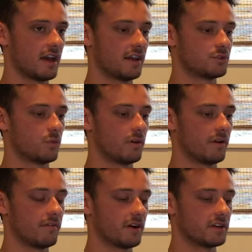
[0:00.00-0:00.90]
it's a
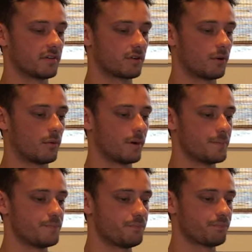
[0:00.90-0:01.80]
very difficult one.
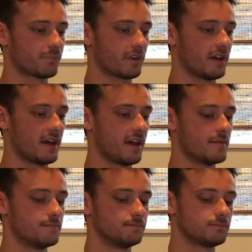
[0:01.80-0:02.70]
And